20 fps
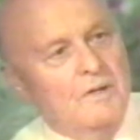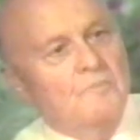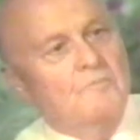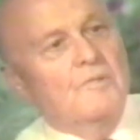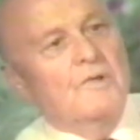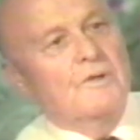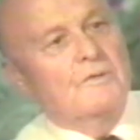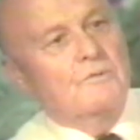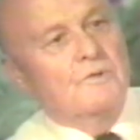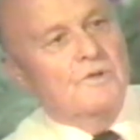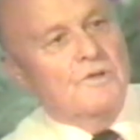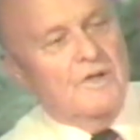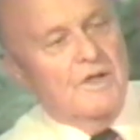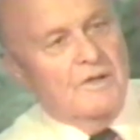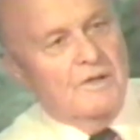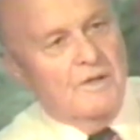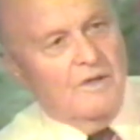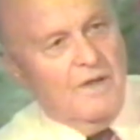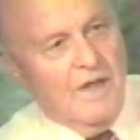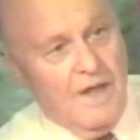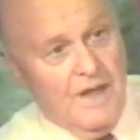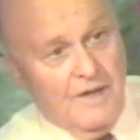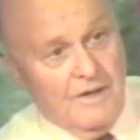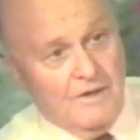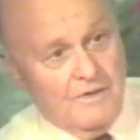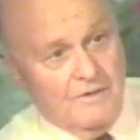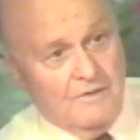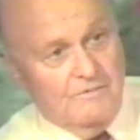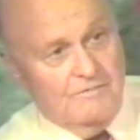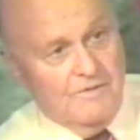time, the
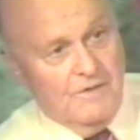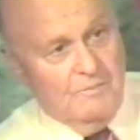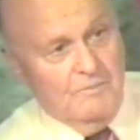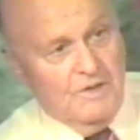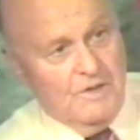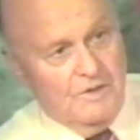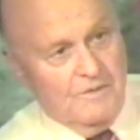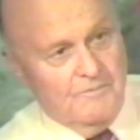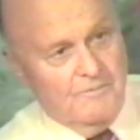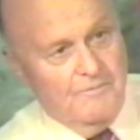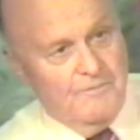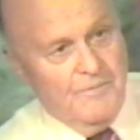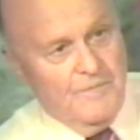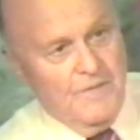word was getting